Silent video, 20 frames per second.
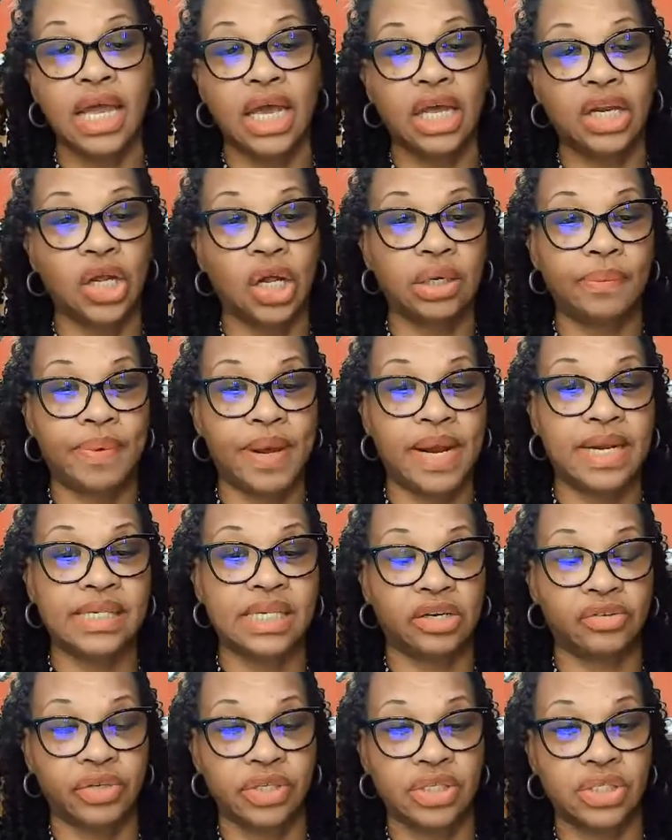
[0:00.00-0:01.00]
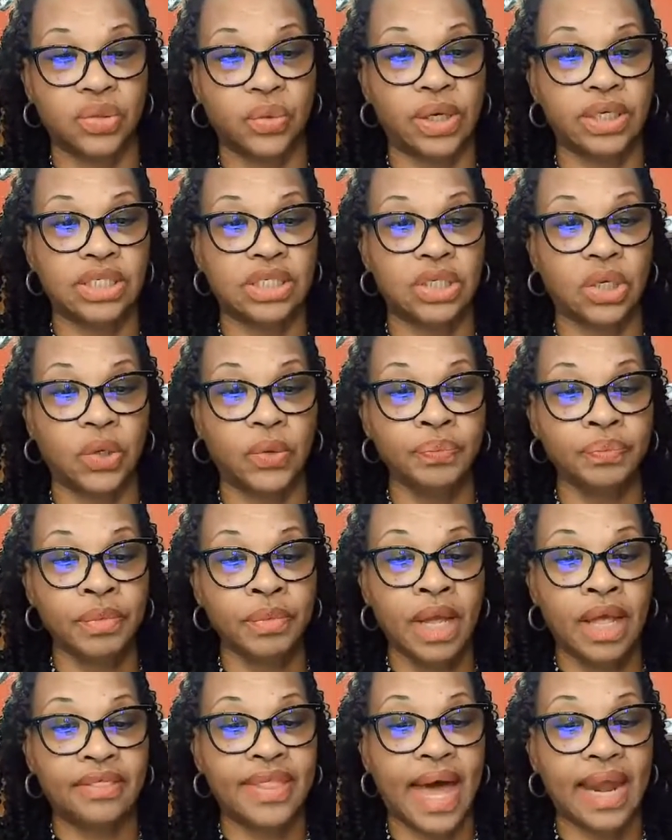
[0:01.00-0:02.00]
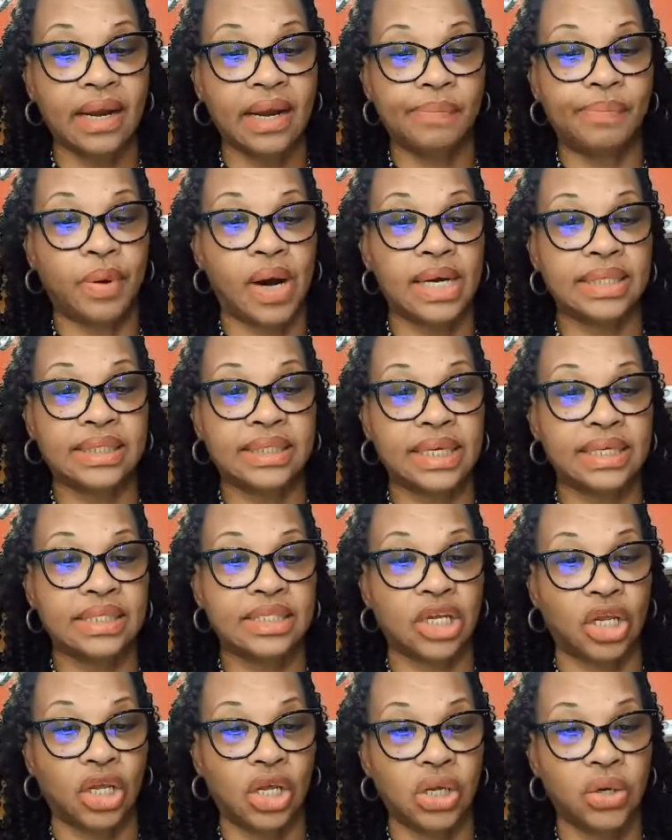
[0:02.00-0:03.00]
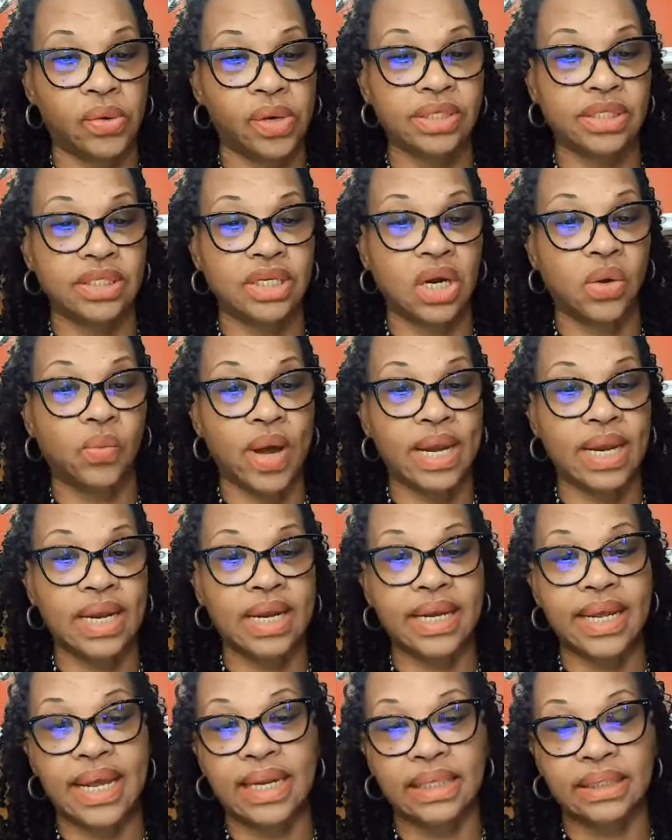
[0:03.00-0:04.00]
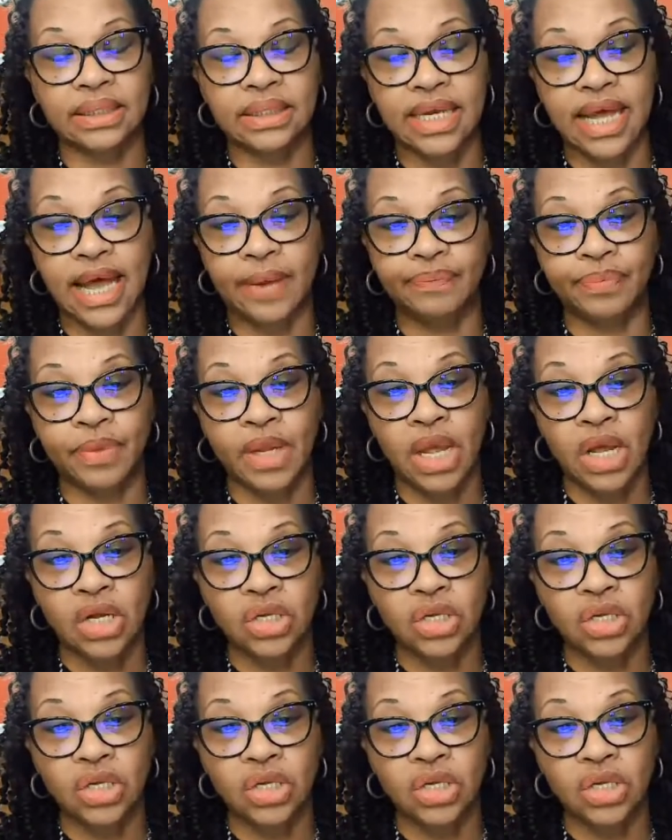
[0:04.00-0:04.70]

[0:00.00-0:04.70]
It all depends on the resort. So that deposit secures their wedding date and time.